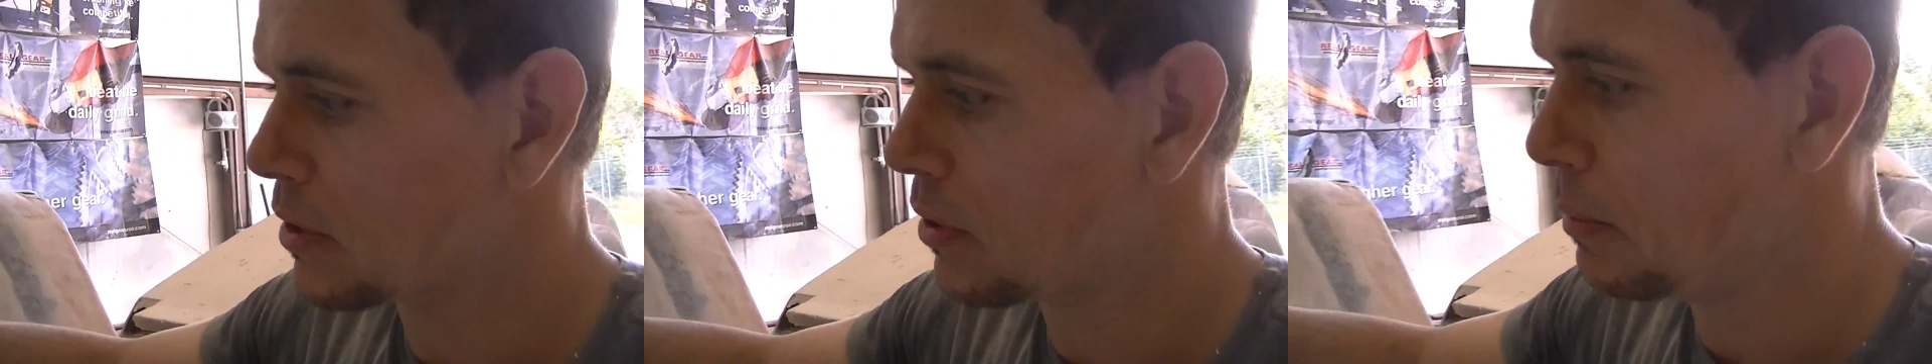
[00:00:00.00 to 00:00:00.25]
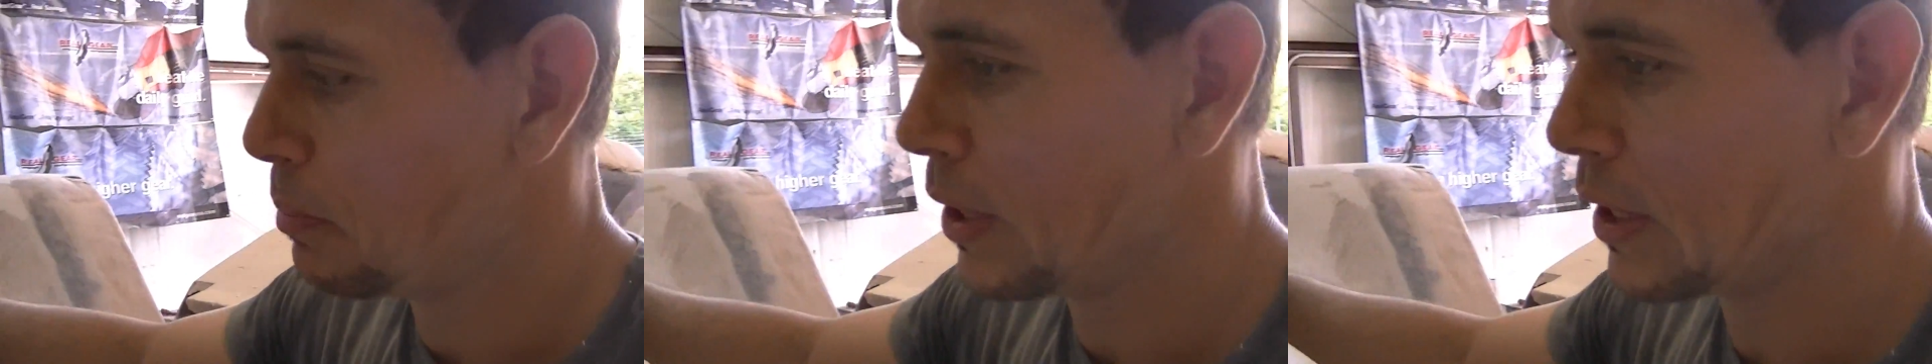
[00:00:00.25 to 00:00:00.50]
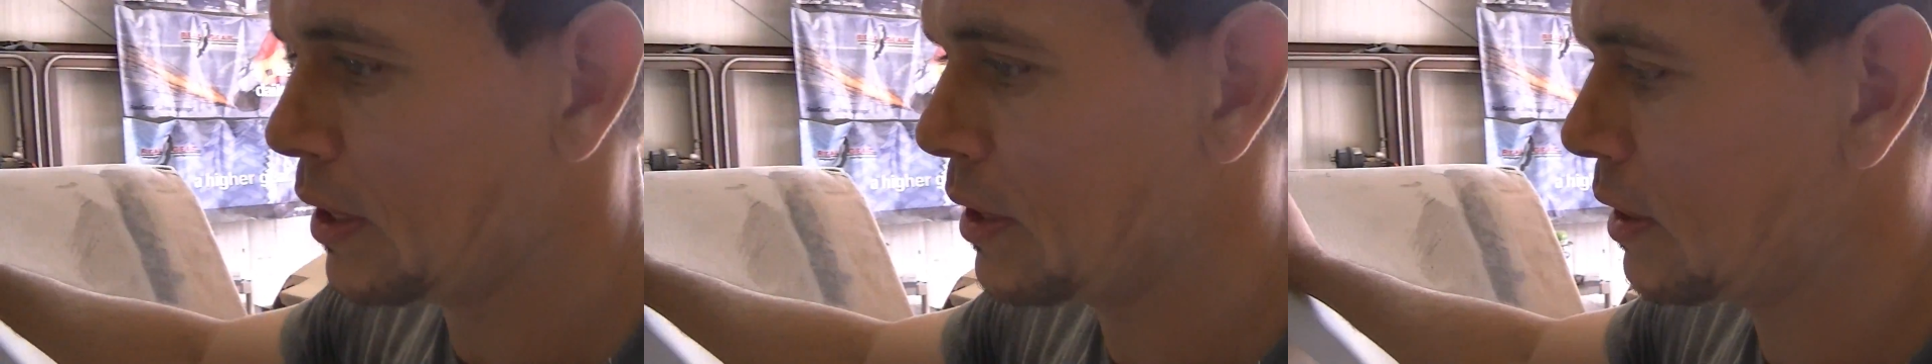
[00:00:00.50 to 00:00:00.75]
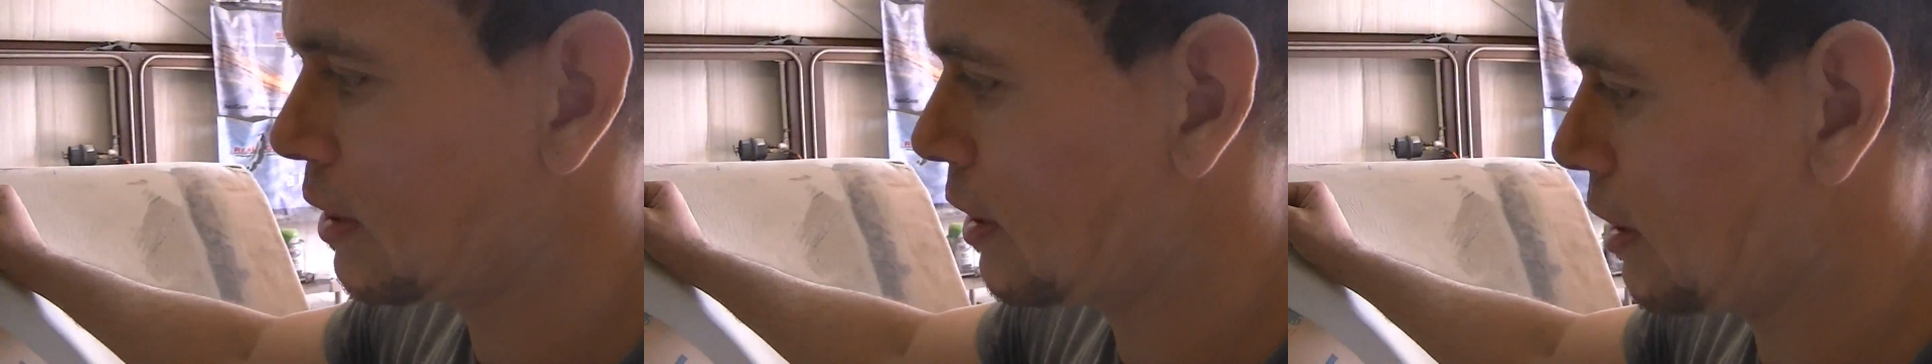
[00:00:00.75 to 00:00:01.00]
actually
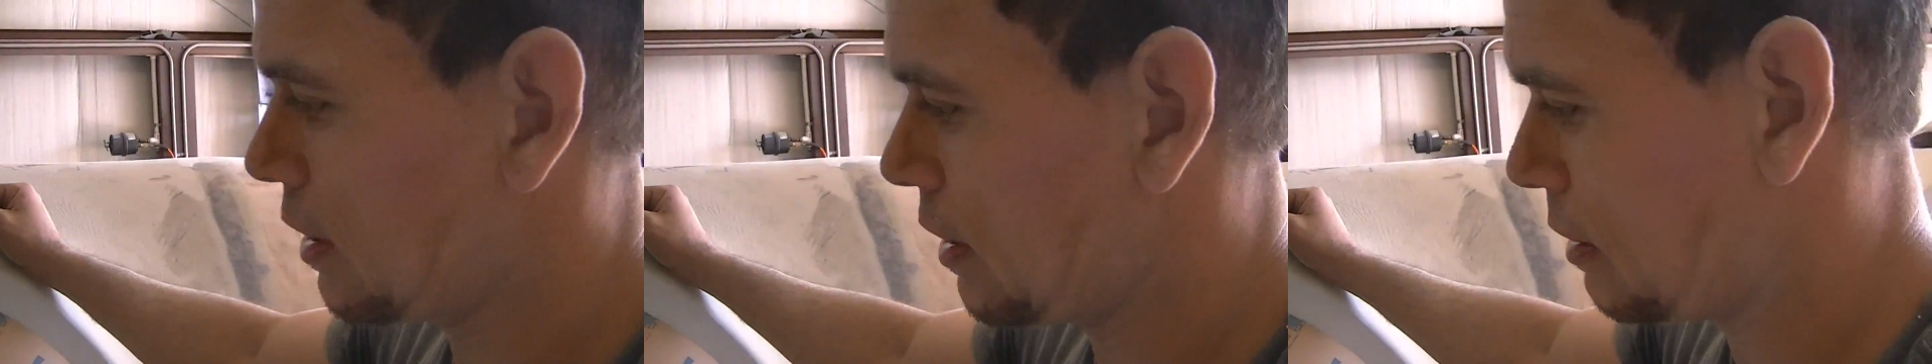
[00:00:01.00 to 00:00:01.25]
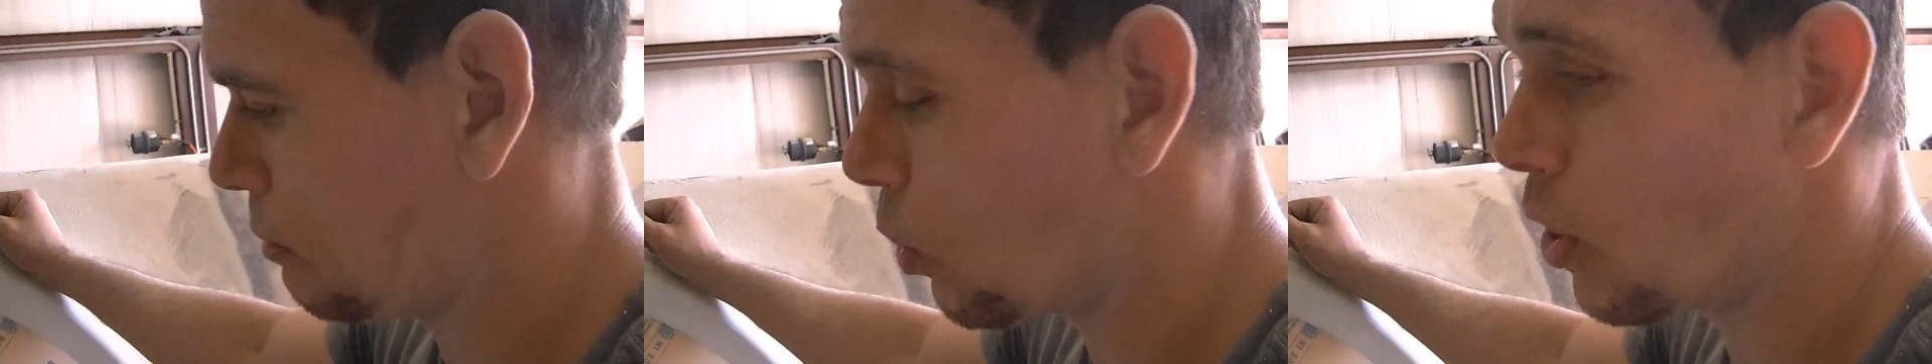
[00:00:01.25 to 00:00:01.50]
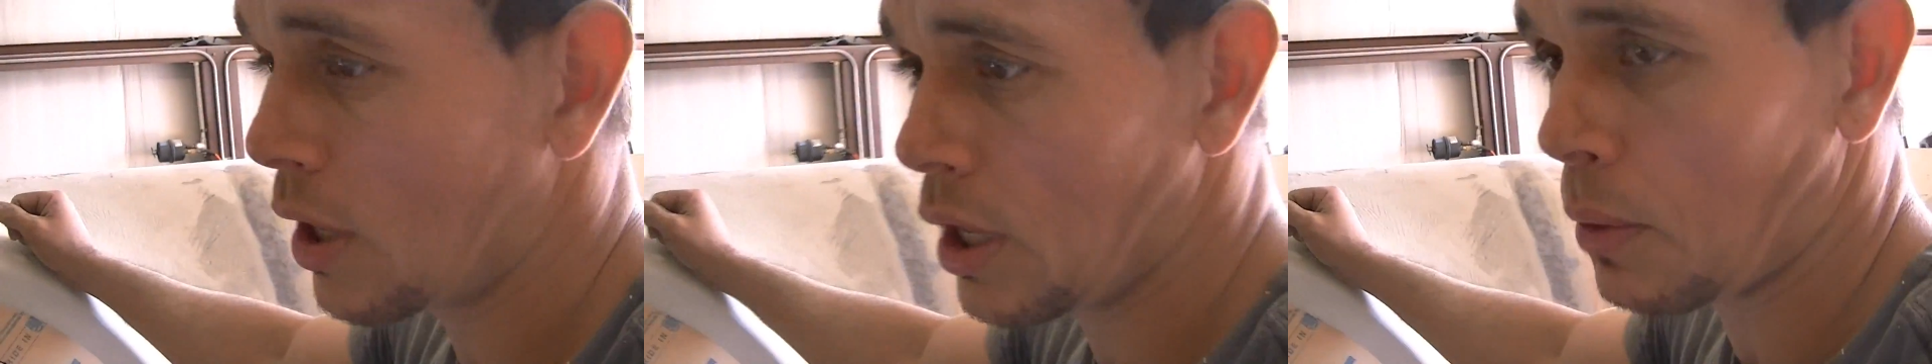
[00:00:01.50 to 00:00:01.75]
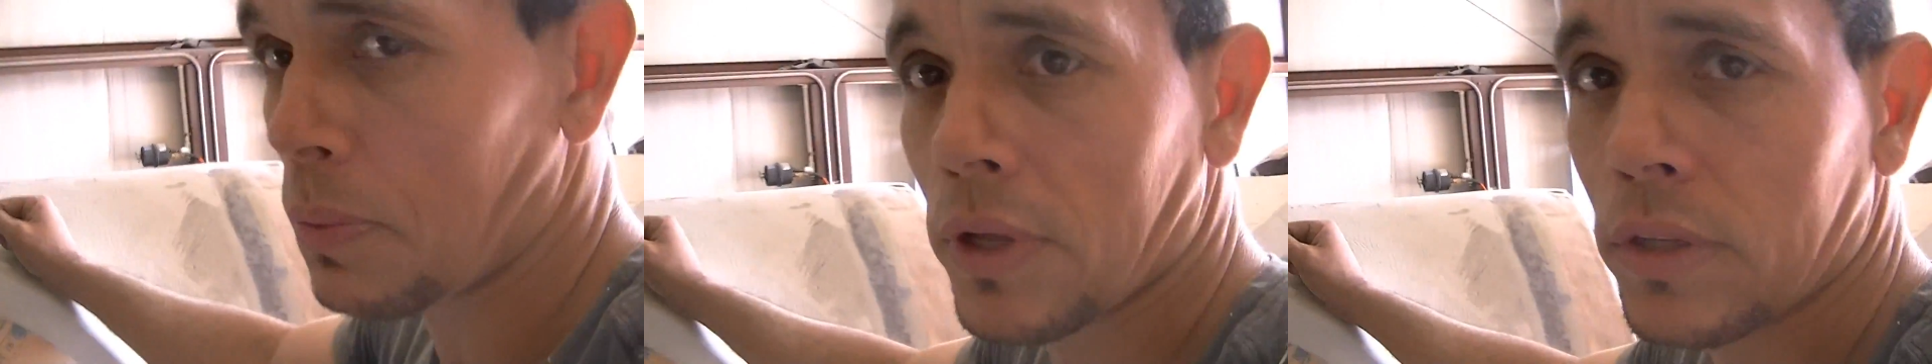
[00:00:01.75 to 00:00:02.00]
bringing more
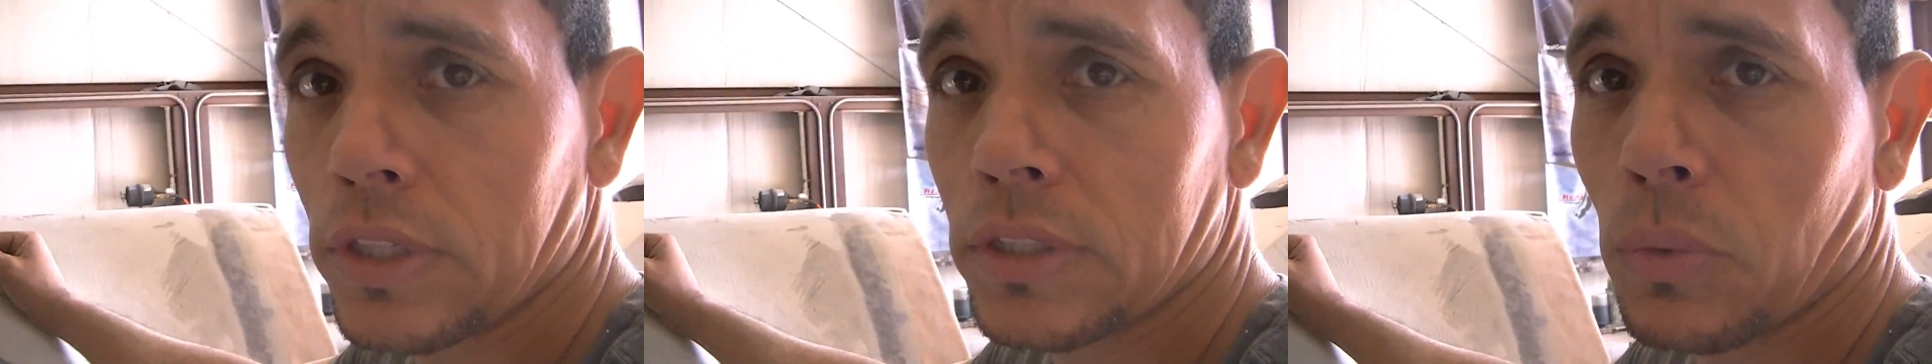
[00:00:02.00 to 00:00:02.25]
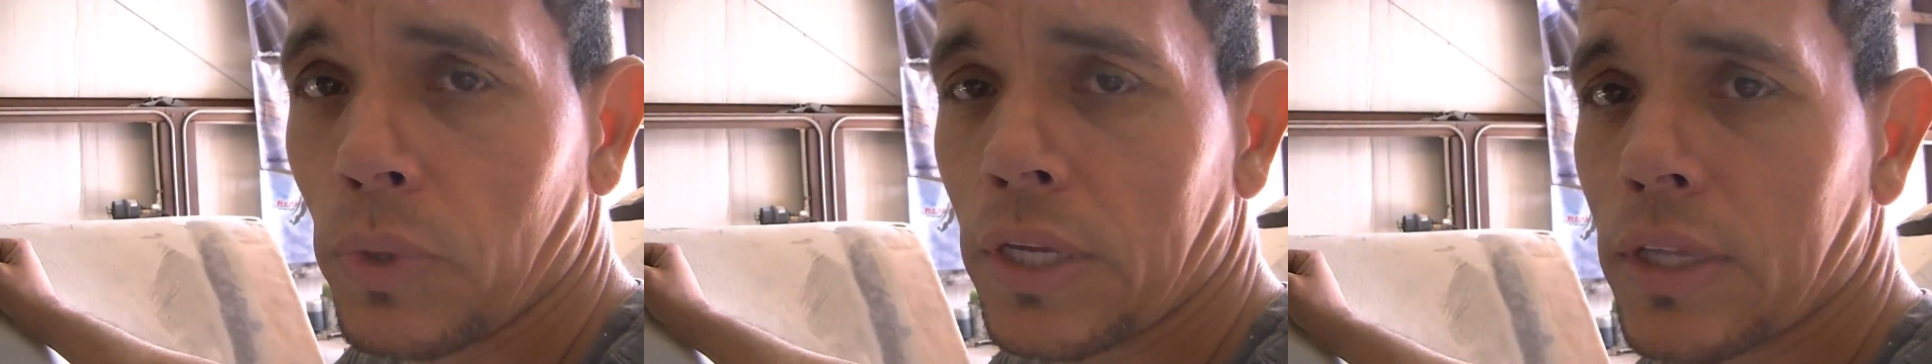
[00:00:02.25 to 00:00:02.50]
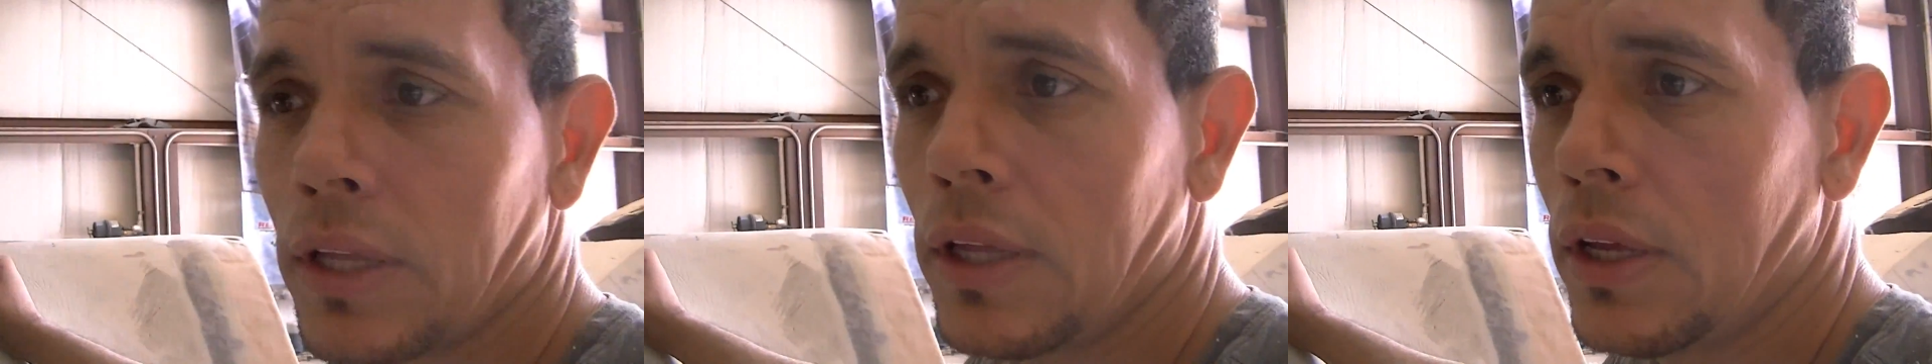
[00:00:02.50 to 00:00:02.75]
help this week,